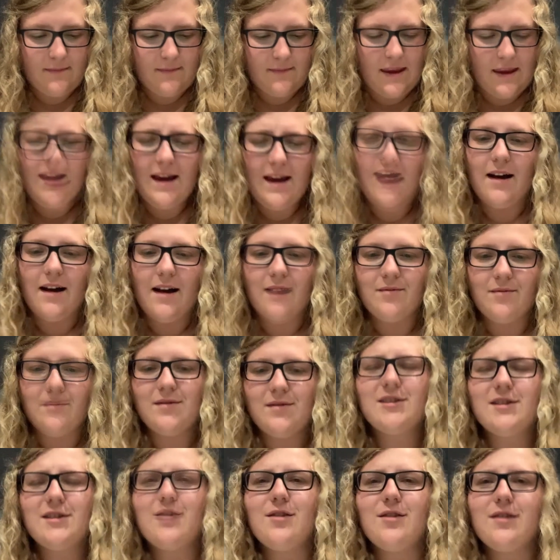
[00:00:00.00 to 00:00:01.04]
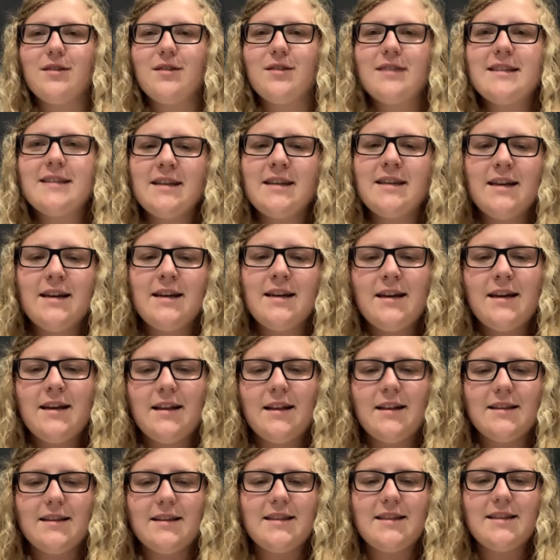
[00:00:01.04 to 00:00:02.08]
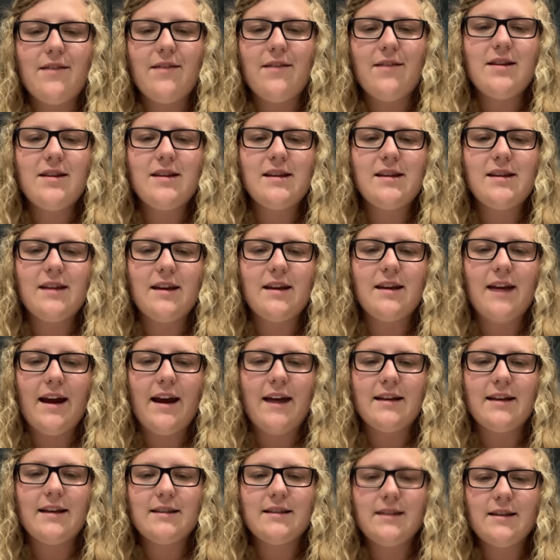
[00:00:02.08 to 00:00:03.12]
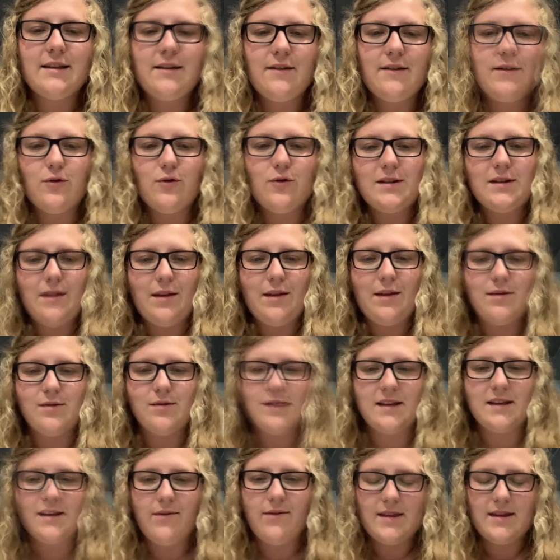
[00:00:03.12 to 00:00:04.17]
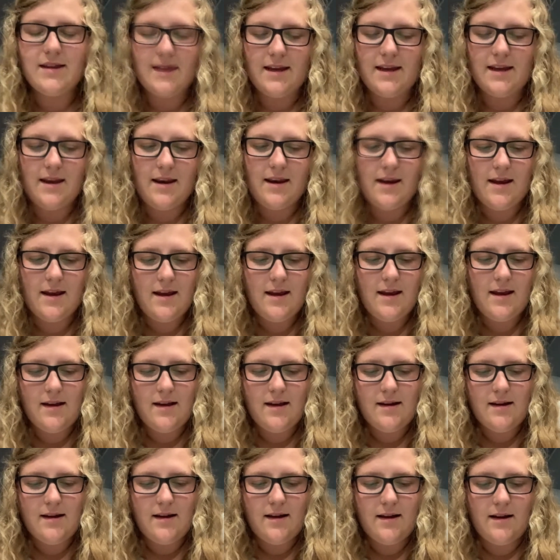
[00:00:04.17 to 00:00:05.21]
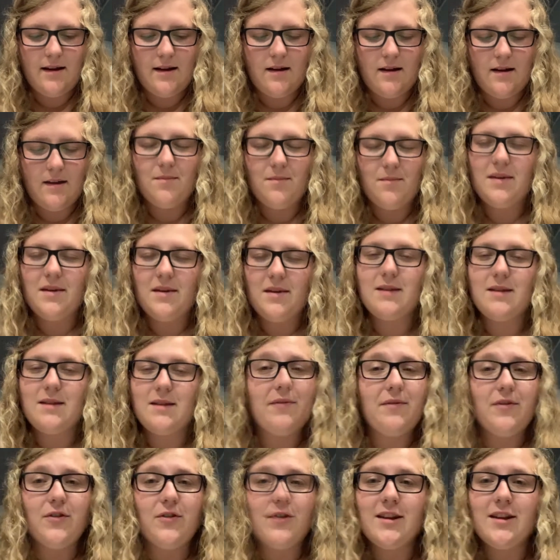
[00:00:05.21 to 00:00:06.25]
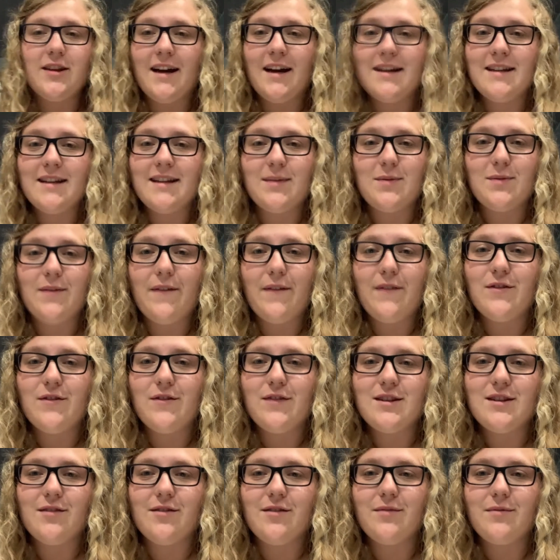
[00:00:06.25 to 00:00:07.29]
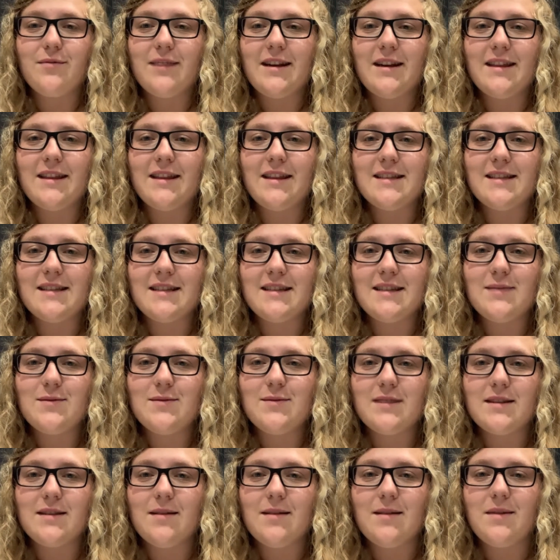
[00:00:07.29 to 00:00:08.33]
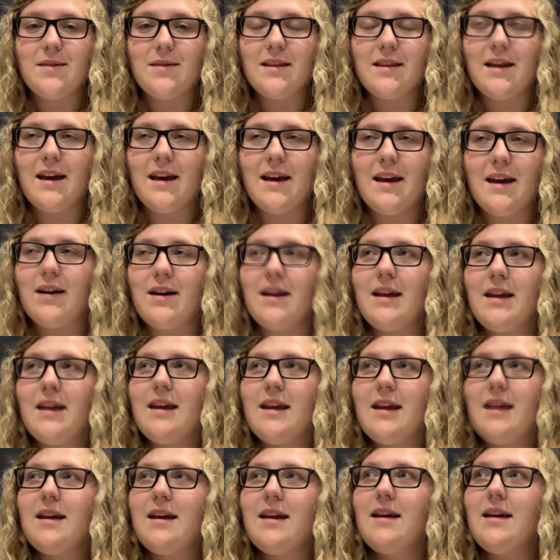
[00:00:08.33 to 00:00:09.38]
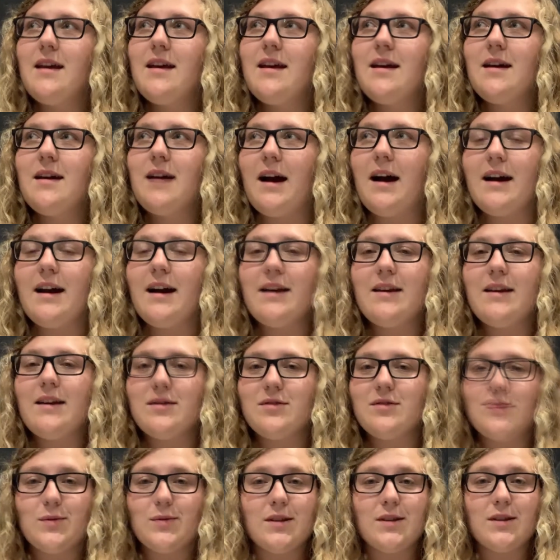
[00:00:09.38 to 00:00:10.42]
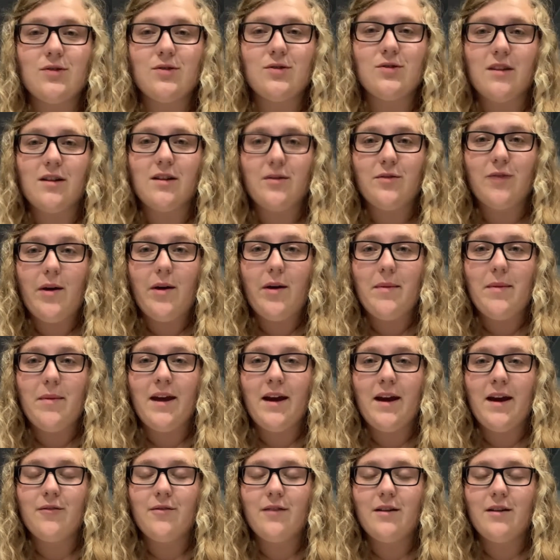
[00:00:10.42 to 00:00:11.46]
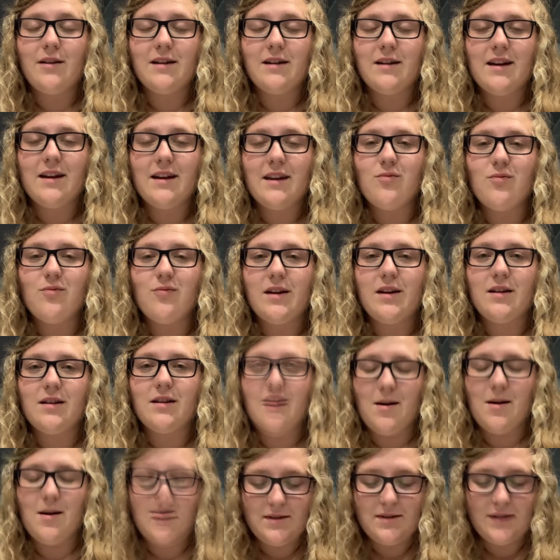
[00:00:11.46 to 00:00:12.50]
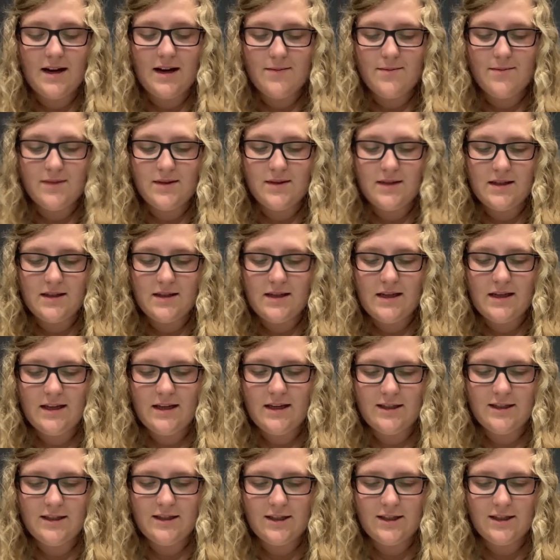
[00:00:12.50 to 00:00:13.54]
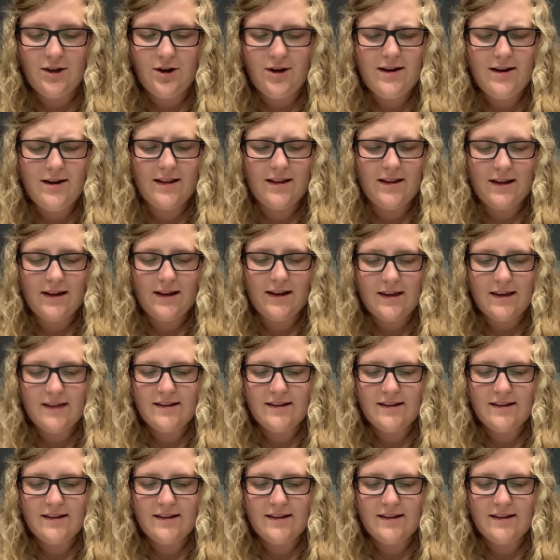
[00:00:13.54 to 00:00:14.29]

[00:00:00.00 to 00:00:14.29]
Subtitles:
Yeah. So let's dive into Acts 14 through 17. And to be fully honest, when I first started reading this was something that I was really struggling to wrap my head around. I had to read it a couple times and just trying to